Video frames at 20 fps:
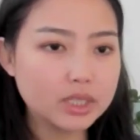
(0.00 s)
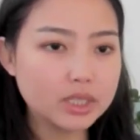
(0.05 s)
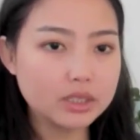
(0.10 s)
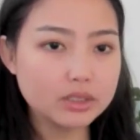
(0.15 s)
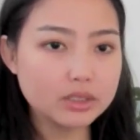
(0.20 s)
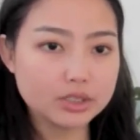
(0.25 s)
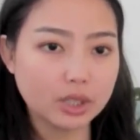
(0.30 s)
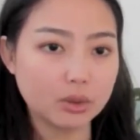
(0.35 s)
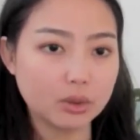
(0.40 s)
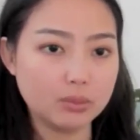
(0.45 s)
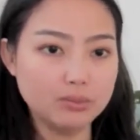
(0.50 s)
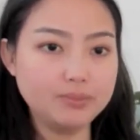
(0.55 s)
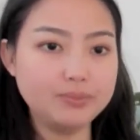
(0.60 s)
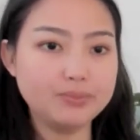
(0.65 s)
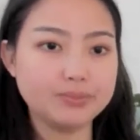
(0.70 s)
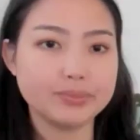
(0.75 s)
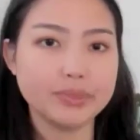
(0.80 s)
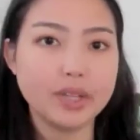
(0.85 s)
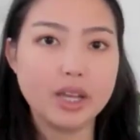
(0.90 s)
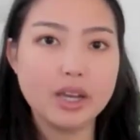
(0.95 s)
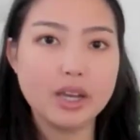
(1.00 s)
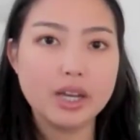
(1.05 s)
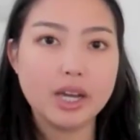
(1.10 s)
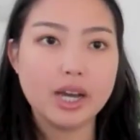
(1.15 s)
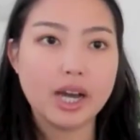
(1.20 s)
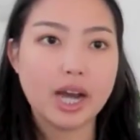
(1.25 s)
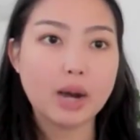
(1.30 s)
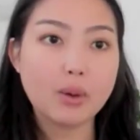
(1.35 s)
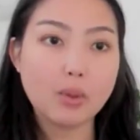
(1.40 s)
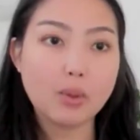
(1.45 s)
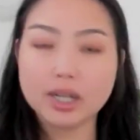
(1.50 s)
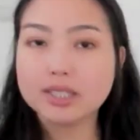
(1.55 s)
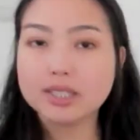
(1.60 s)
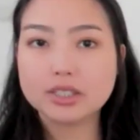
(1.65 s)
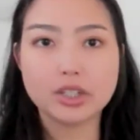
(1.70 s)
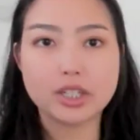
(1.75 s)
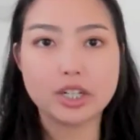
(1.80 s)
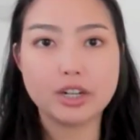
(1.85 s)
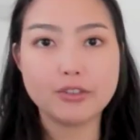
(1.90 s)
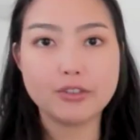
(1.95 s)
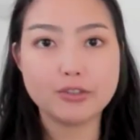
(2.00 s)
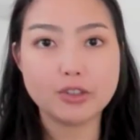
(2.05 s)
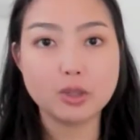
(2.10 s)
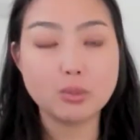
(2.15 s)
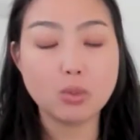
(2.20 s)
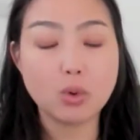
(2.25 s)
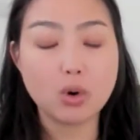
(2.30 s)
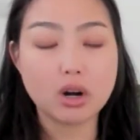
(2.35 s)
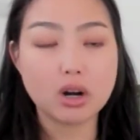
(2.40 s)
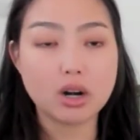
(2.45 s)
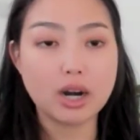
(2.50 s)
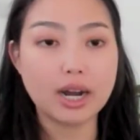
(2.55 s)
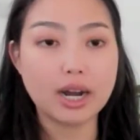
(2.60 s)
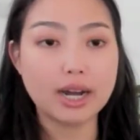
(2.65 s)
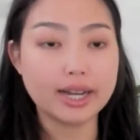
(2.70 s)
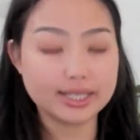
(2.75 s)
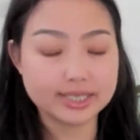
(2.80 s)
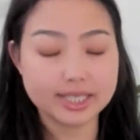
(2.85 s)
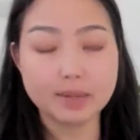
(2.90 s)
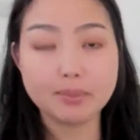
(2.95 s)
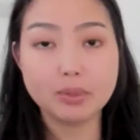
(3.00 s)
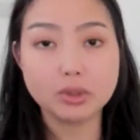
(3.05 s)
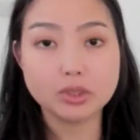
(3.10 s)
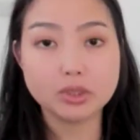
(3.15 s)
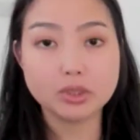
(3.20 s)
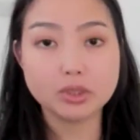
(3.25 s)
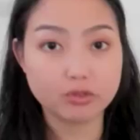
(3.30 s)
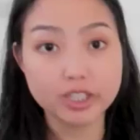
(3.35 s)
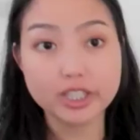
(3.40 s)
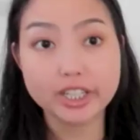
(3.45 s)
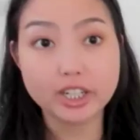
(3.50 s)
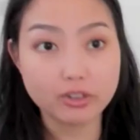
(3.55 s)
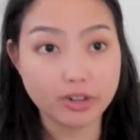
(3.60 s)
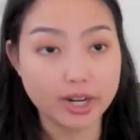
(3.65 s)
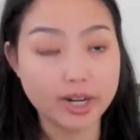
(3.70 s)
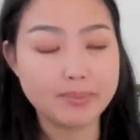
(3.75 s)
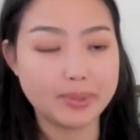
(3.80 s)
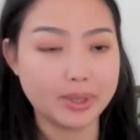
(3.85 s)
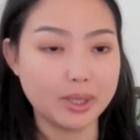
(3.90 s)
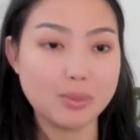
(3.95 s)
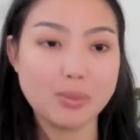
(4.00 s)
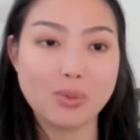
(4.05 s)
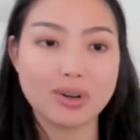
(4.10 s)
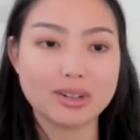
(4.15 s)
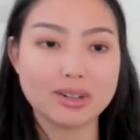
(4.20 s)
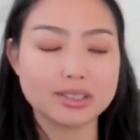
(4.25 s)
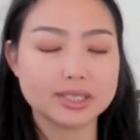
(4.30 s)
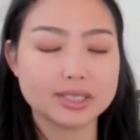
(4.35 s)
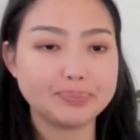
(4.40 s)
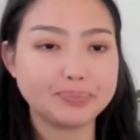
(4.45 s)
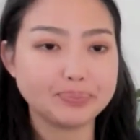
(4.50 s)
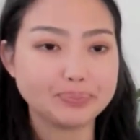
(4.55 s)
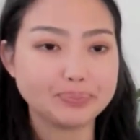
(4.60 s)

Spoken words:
So I want us to look at a few more examples of really great billboards.